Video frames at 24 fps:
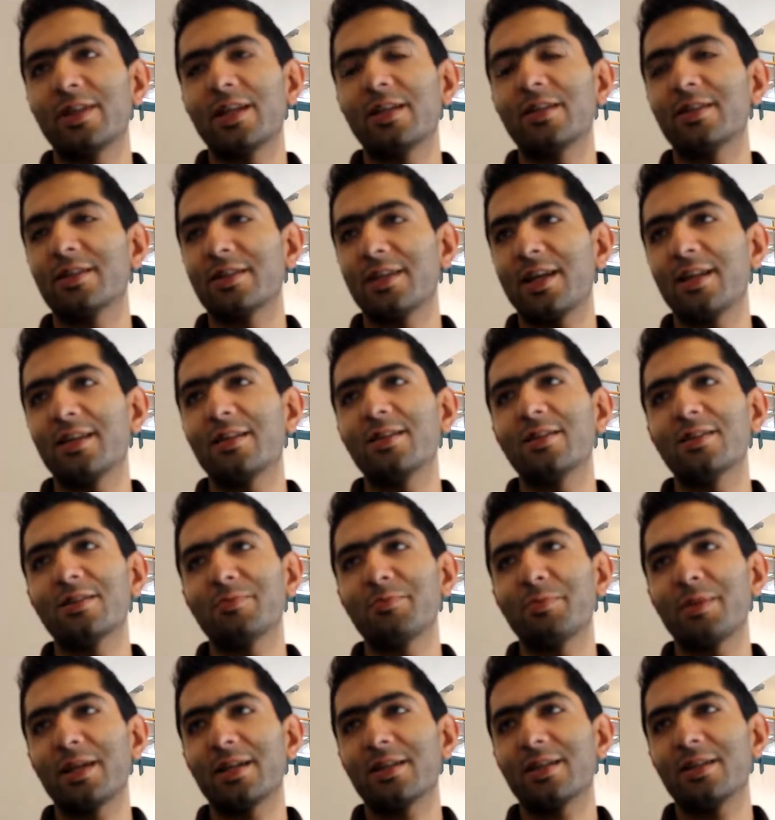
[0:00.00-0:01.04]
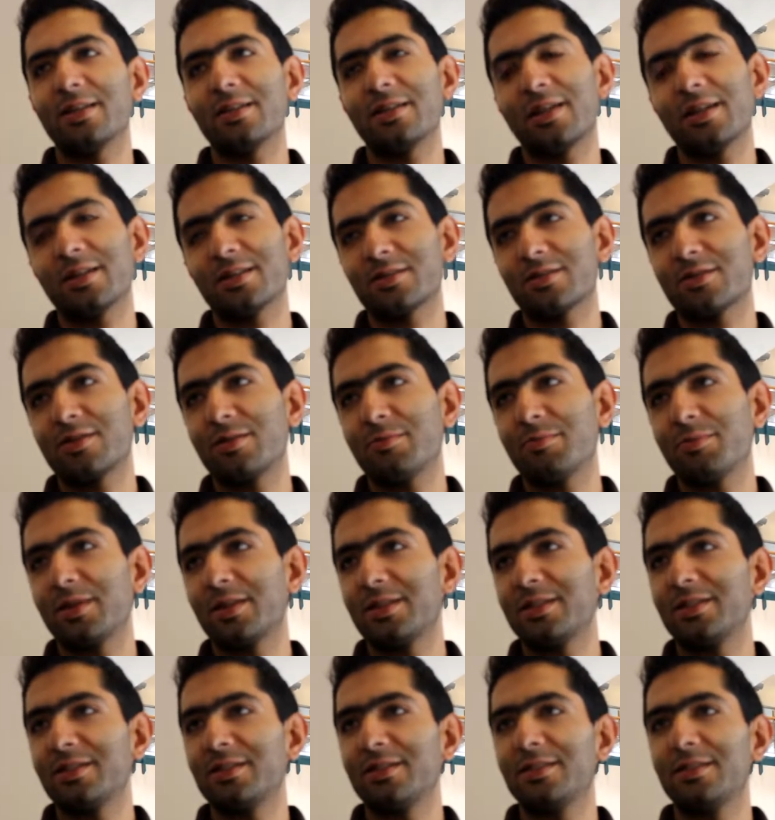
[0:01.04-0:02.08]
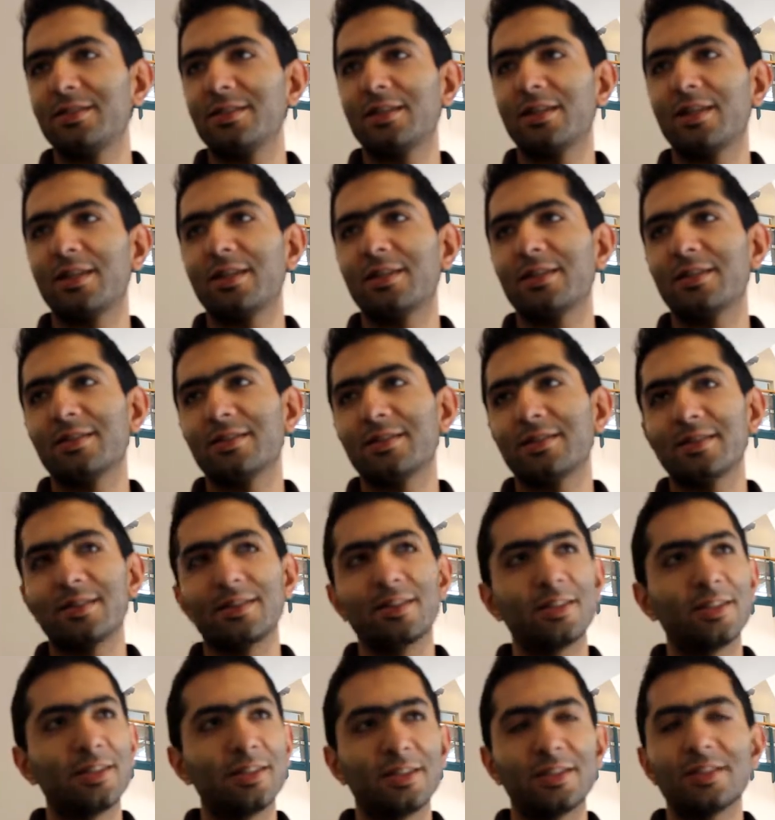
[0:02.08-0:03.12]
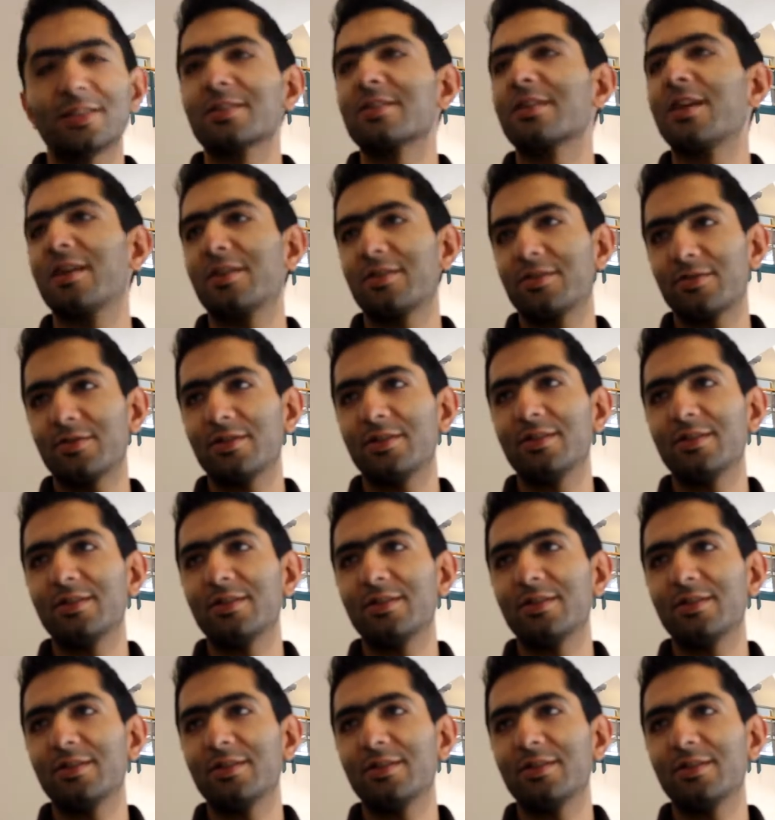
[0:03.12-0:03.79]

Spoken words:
and I cannot make any extra money in this country.